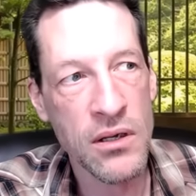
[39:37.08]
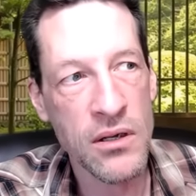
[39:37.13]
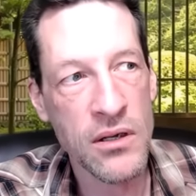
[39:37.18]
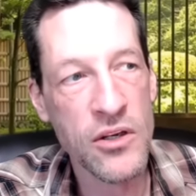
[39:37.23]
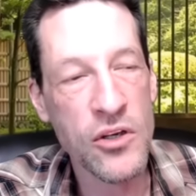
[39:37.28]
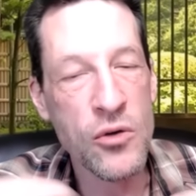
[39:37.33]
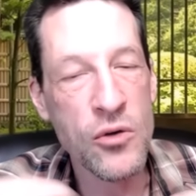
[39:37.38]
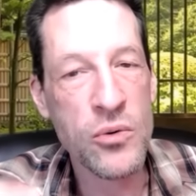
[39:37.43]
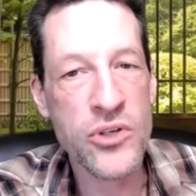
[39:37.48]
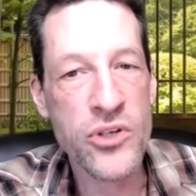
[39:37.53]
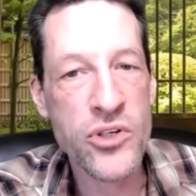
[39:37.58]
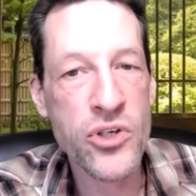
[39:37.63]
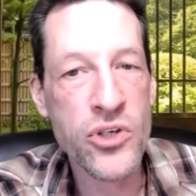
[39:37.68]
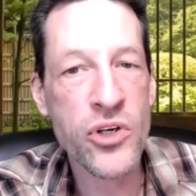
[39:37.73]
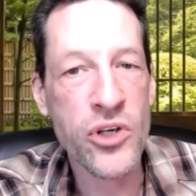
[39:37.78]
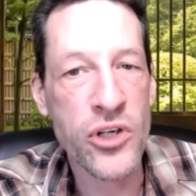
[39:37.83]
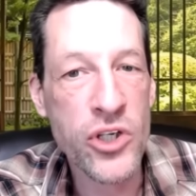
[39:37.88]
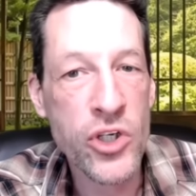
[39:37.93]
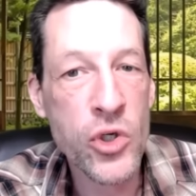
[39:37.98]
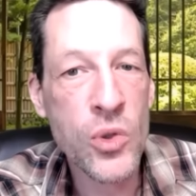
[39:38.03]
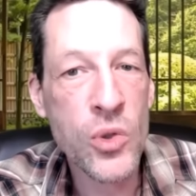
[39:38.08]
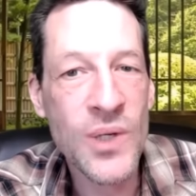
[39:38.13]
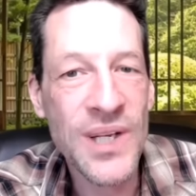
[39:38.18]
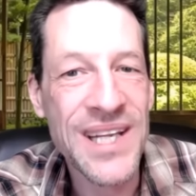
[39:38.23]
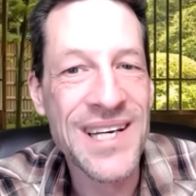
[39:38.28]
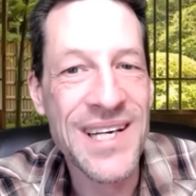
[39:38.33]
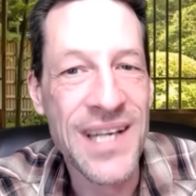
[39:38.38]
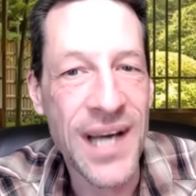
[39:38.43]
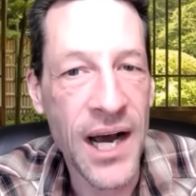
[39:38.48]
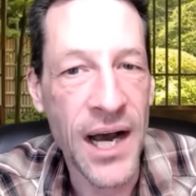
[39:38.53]
you will
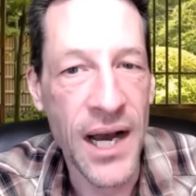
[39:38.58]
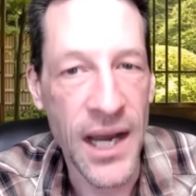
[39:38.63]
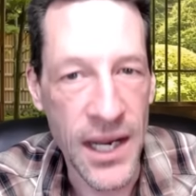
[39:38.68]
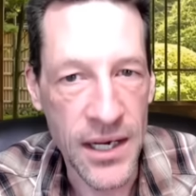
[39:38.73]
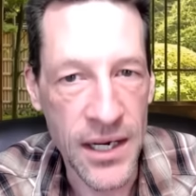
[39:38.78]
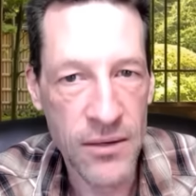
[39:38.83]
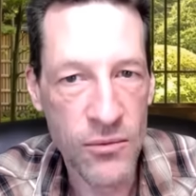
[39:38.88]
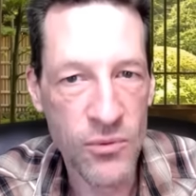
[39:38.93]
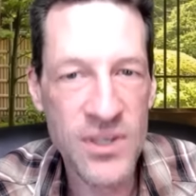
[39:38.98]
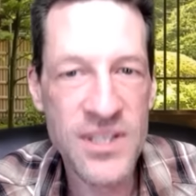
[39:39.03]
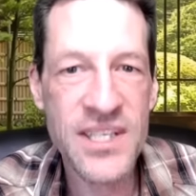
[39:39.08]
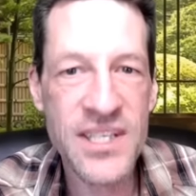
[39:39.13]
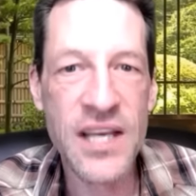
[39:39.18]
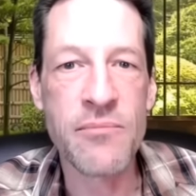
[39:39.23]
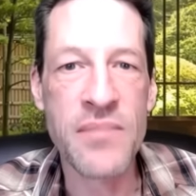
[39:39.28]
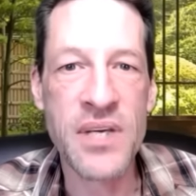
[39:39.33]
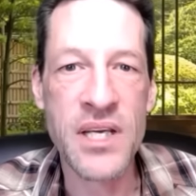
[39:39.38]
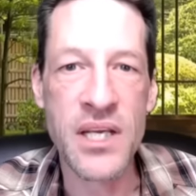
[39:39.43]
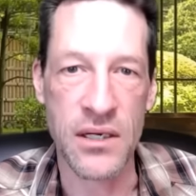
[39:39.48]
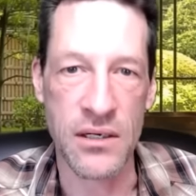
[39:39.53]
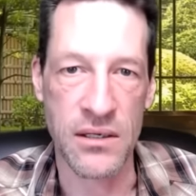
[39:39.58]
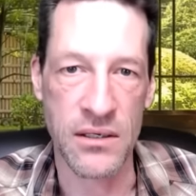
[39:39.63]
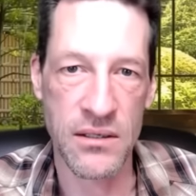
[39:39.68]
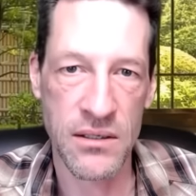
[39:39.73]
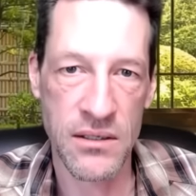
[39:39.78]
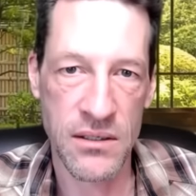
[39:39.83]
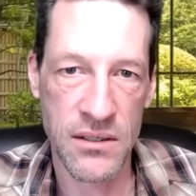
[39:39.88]
surely die what does that mean